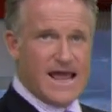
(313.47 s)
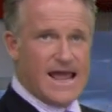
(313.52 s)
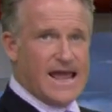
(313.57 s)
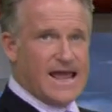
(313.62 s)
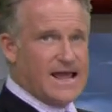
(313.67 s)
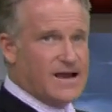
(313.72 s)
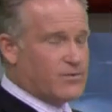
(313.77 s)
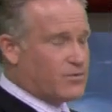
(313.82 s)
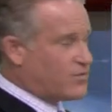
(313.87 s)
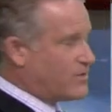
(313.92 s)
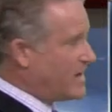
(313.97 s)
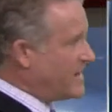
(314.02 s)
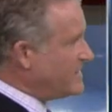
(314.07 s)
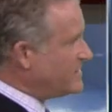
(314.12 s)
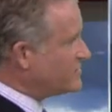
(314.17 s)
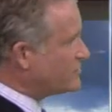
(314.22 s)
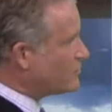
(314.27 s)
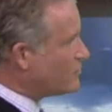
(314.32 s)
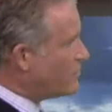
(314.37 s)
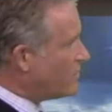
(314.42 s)
and
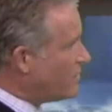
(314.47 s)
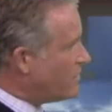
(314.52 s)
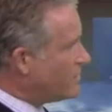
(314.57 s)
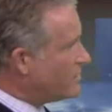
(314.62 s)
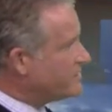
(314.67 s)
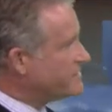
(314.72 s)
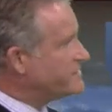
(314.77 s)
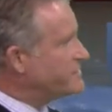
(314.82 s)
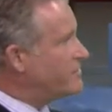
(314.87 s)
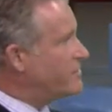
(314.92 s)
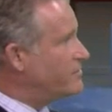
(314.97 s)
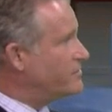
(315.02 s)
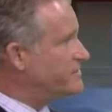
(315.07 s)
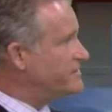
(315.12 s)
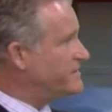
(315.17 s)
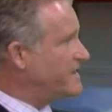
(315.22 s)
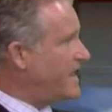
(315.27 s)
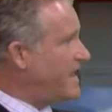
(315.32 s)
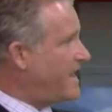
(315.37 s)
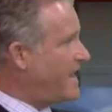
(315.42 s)
rain squalls,
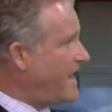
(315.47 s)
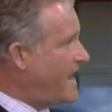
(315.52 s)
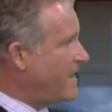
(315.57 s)
those uh,